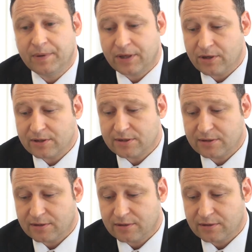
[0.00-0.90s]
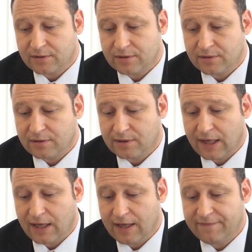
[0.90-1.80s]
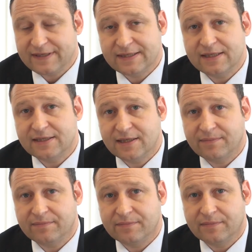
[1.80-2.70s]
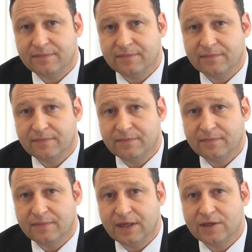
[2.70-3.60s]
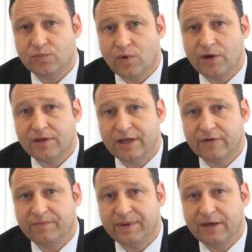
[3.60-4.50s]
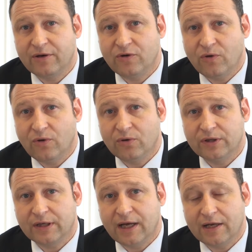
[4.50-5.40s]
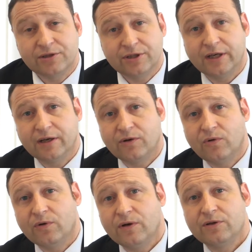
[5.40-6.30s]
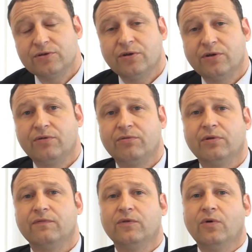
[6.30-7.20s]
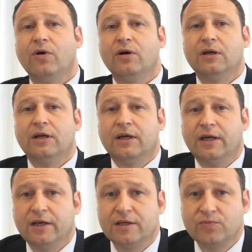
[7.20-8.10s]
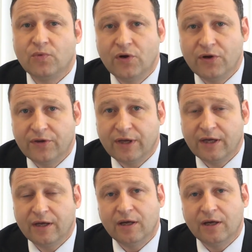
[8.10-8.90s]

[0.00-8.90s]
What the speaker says: Because if a system is worthy of being called a country in accordance to the rule of law, it is worthy